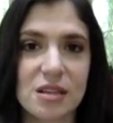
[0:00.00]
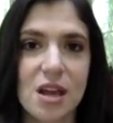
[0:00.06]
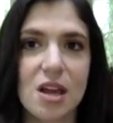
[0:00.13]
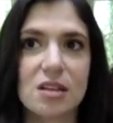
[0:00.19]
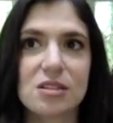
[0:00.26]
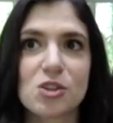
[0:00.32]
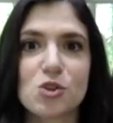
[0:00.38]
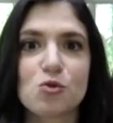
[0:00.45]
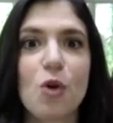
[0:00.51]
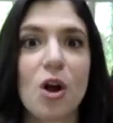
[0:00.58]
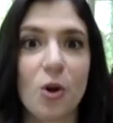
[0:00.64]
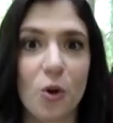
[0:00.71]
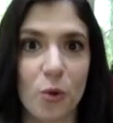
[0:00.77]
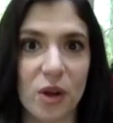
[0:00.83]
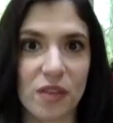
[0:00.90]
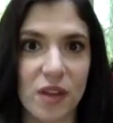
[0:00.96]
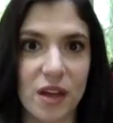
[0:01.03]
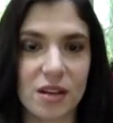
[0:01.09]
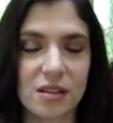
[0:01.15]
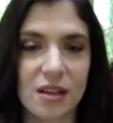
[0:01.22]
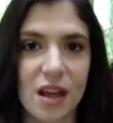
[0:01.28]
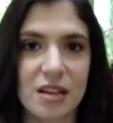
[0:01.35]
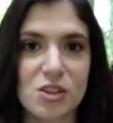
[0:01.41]
struggle with it
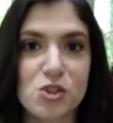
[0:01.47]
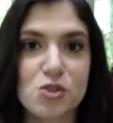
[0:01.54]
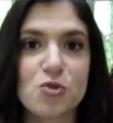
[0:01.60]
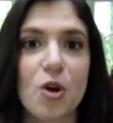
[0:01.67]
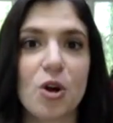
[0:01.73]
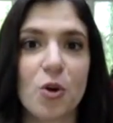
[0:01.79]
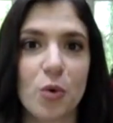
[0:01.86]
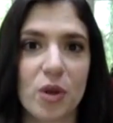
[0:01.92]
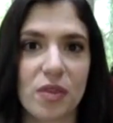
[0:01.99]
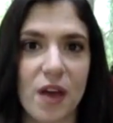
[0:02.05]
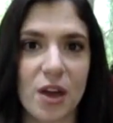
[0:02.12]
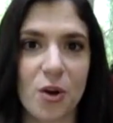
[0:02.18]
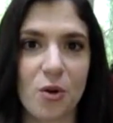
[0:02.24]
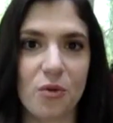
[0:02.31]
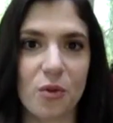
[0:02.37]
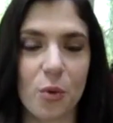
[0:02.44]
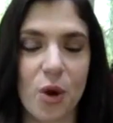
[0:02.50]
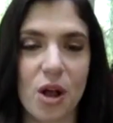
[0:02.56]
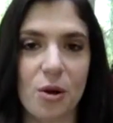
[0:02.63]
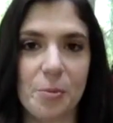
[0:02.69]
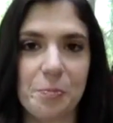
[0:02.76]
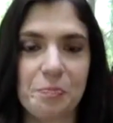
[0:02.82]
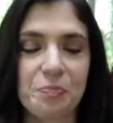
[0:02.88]
and struggle with that
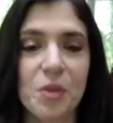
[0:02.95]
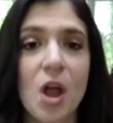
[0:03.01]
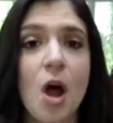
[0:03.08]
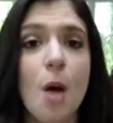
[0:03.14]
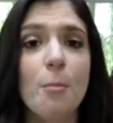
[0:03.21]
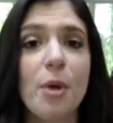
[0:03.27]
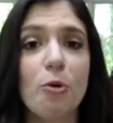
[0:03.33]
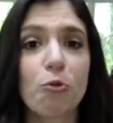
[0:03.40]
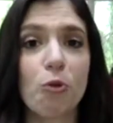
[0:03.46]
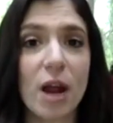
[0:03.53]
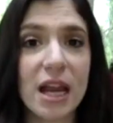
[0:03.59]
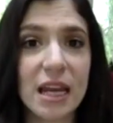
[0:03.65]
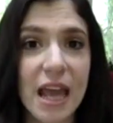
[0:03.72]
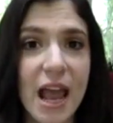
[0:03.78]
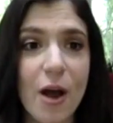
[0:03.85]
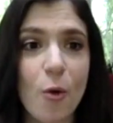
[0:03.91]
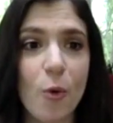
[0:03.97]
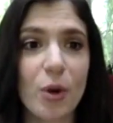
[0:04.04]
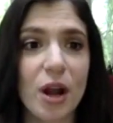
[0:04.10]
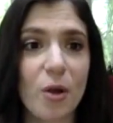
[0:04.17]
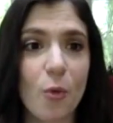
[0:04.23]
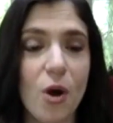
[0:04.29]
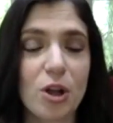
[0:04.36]
overwhelm. But right now, what
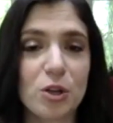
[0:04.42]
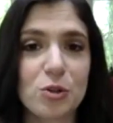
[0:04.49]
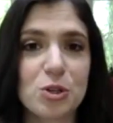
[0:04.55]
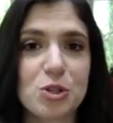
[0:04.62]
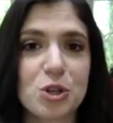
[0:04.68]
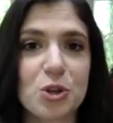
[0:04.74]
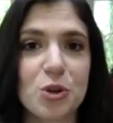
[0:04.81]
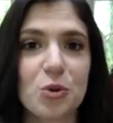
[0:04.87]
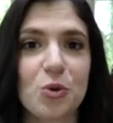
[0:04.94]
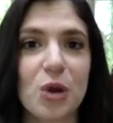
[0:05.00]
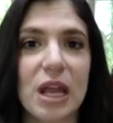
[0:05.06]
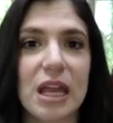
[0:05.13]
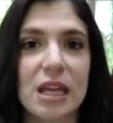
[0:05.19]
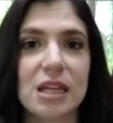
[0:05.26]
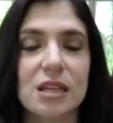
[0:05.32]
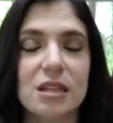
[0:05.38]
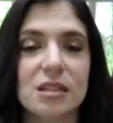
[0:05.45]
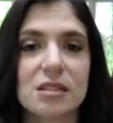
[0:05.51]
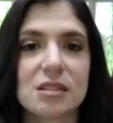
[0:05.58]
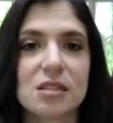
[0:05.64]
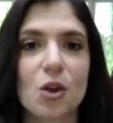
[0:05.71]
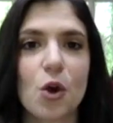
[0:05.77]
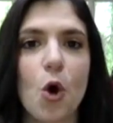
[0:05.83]
I want you to do
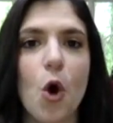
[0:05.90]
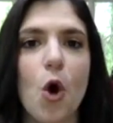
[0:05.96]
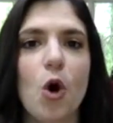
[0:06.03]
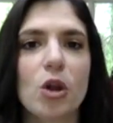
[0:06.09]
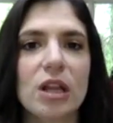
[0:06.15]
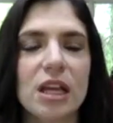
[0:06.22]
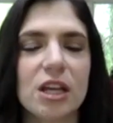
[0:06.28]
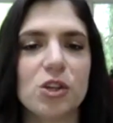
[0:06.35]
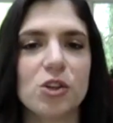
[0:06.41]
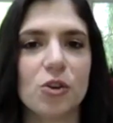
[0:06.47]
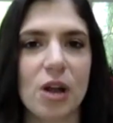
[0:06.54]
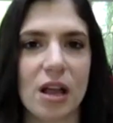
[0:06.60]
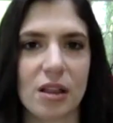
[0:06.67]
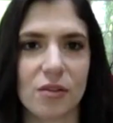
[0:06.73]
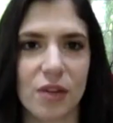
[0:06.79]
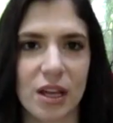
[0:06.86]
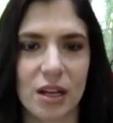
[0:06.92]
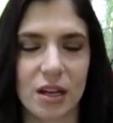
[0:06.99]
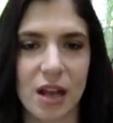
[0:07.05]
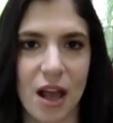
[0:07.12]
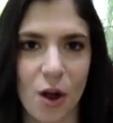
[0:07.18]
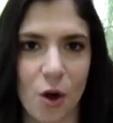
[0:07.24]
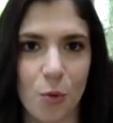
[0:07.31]
is call in your
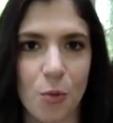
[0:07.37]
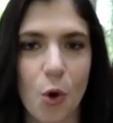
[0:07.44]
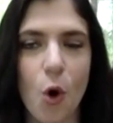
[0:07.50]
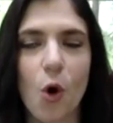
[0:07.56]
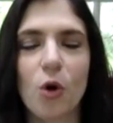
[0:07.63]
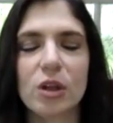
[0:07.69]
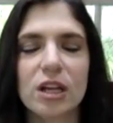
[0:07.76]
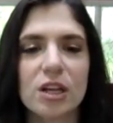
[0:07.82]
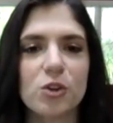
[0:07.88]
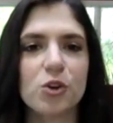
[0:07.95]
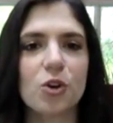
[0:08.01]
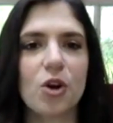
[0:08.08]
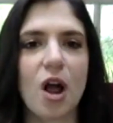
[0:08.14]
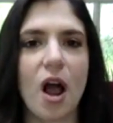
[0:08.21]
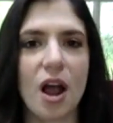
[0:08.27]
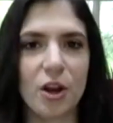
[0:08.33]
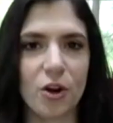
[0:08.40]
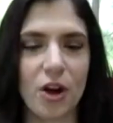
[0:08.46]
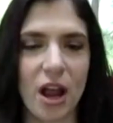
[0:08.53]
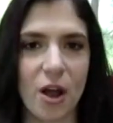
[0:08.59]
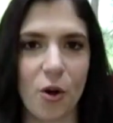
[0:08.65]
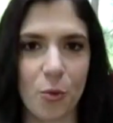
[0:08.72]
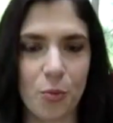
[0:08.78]
elevated help, call in your higher
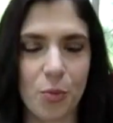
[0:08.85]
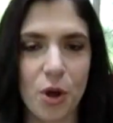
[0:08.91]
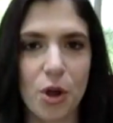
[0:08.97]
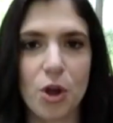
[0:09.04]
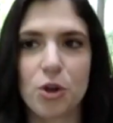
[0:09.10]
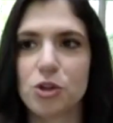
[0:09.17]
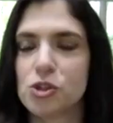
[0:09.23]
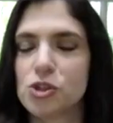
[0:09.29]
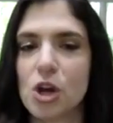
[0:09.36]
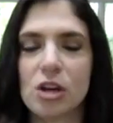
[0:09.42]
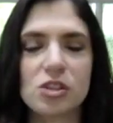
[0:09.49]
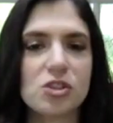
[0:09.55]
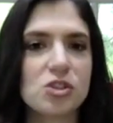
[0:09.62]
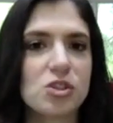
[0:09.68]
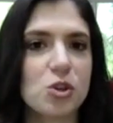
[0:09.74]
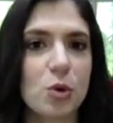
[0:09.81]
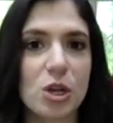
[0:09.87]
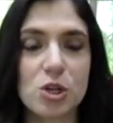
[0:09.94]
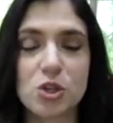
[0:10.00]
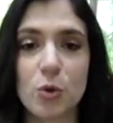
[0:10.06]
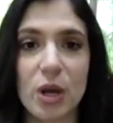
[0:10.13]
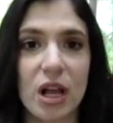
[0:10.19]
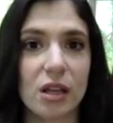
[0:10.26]
help. You can
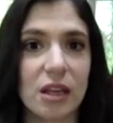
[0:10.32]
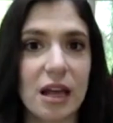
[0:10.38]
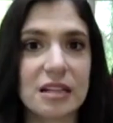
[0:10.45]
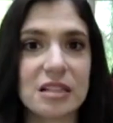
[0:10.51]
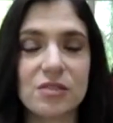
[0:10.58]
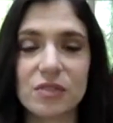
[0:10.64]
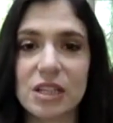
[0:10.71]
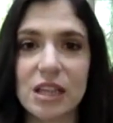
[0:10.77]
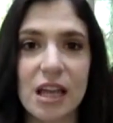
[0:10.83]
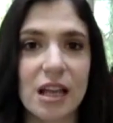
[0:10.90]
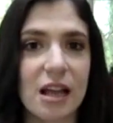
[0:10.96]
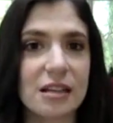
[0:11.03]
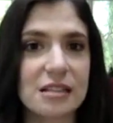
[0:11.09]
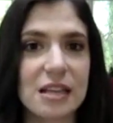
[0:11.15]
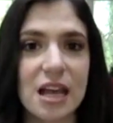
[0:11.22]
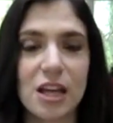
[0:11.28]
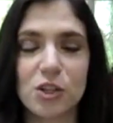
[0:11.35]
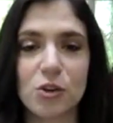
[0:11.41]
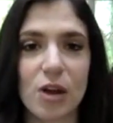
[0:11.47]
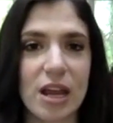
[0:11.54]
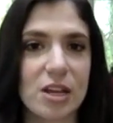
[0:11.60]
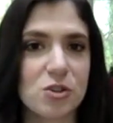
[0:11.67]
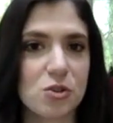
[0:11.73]
do it collectively, like I said,
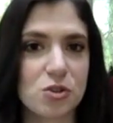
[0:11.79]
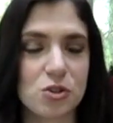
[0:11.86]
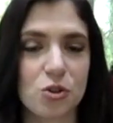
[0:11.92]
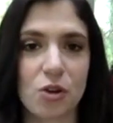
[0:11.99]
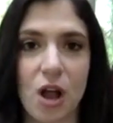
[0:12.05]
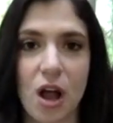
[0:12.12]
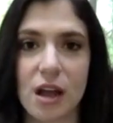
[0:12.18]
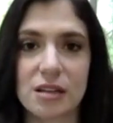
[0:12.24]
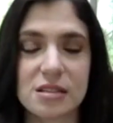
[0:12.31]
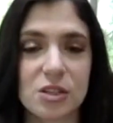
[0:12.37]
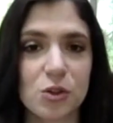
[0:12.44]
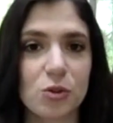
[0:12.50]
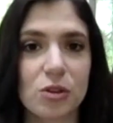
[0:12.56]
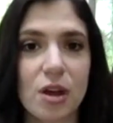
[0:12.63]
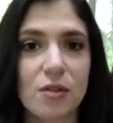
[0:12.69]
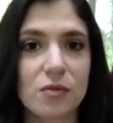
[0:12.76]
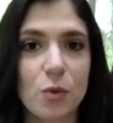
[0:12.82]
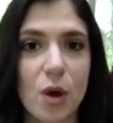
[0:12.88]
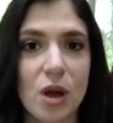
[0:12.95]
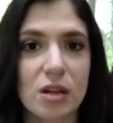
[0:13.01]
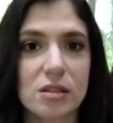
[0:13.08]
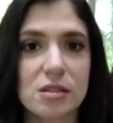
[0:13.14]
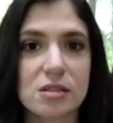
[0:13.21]
your angels, your guides, and your loved
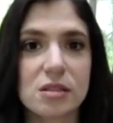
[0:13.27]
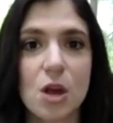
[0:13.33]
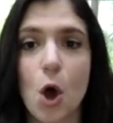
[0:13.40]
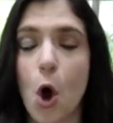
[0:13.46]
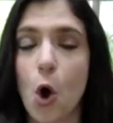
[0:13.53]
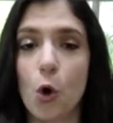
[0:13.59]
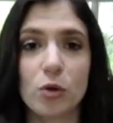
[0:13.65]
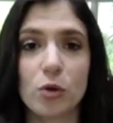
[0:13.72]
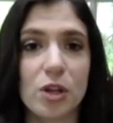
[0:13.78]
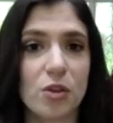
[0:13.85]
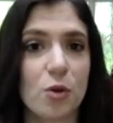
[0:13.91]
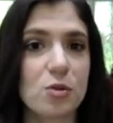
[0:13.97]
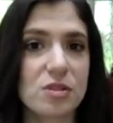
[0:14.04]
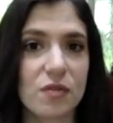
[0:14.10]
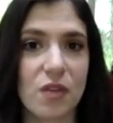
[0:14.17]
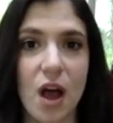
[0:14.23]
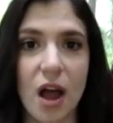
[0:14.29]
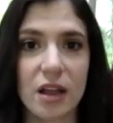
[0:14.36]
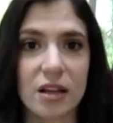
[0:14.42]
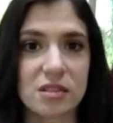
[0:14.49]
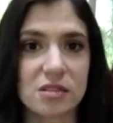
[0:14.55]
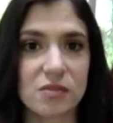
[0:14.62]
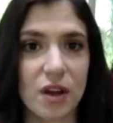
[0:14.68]
ones, only those of the
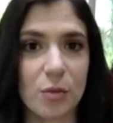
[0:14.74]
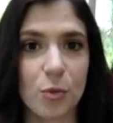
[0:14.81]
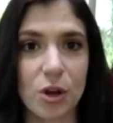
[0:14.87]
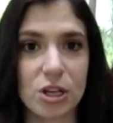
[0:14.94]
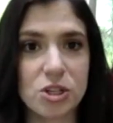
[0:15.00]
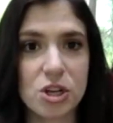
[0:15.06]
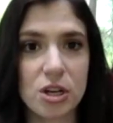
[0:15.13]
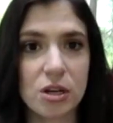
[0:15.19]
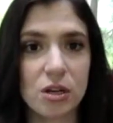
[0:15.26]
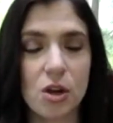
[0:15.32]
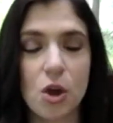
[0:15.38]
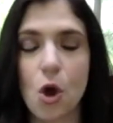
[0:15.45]
highest vibration.